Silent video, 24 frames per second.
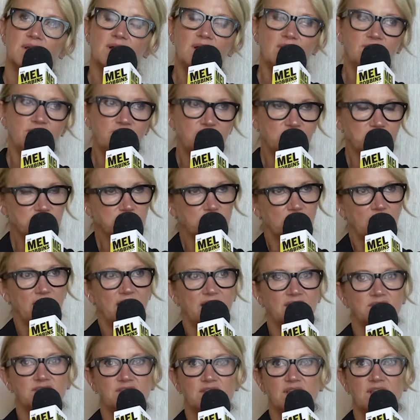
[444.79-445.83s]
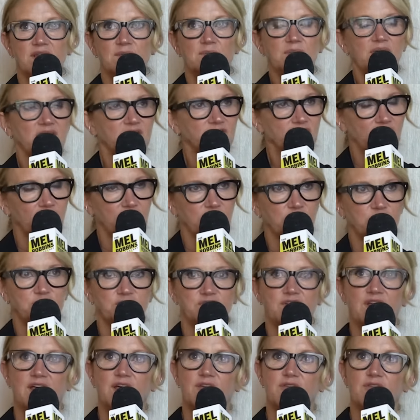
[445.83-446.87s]
I'm visualizing my
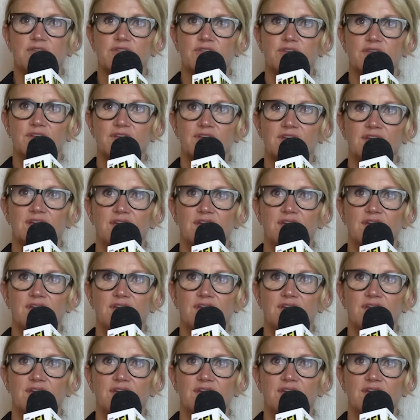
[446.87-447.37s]
daughter's death